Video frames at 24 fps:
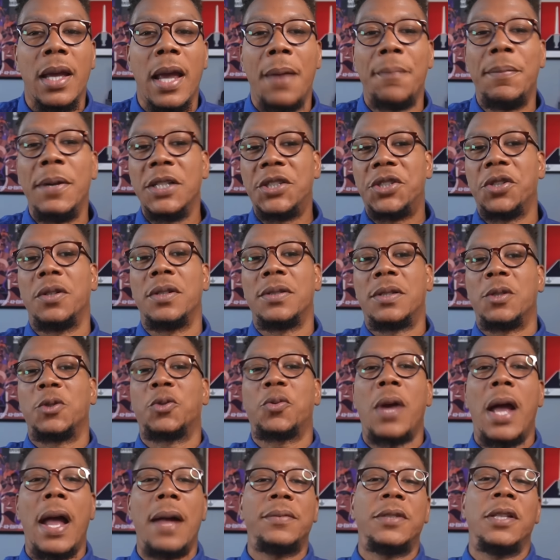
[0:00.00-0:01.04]
And be sure to
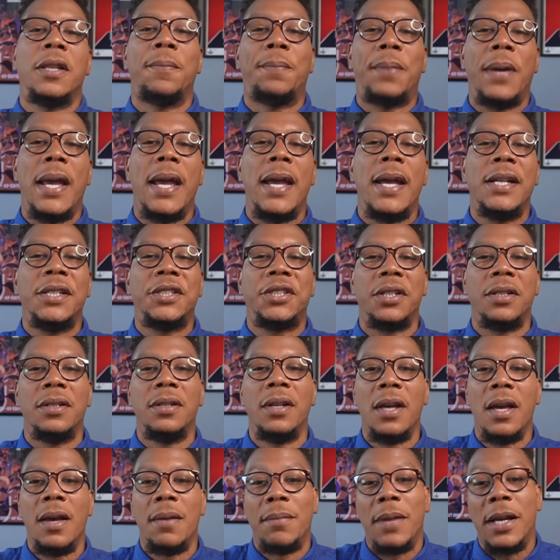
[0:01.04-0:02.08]
subscribe to the page
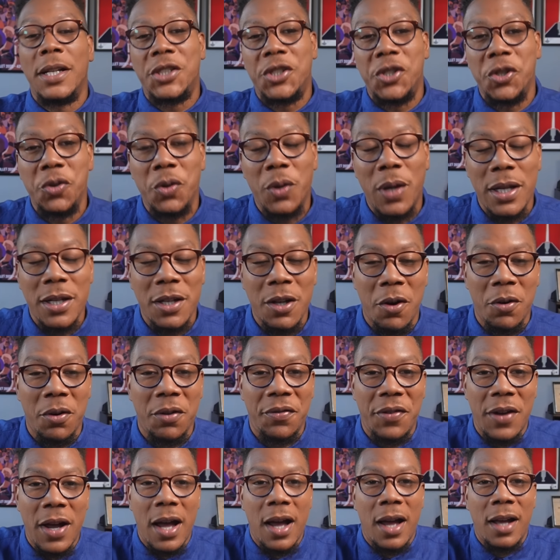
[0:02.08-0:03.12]
and make sure you get
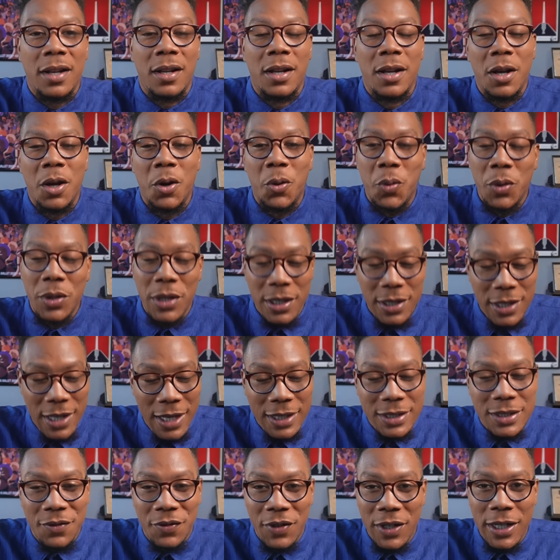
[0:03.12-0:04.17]
notified when the
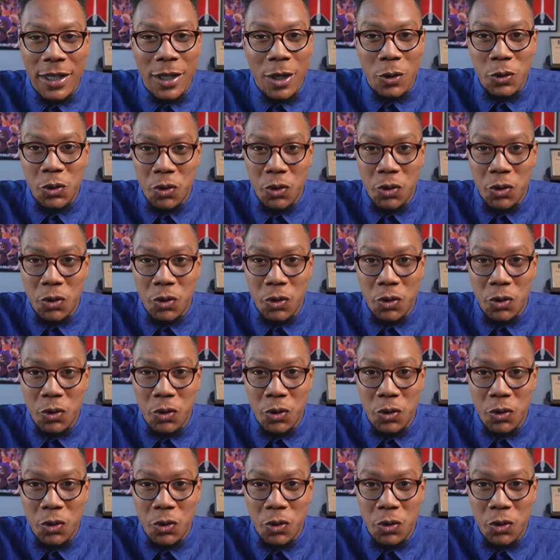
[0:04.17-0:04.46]
next video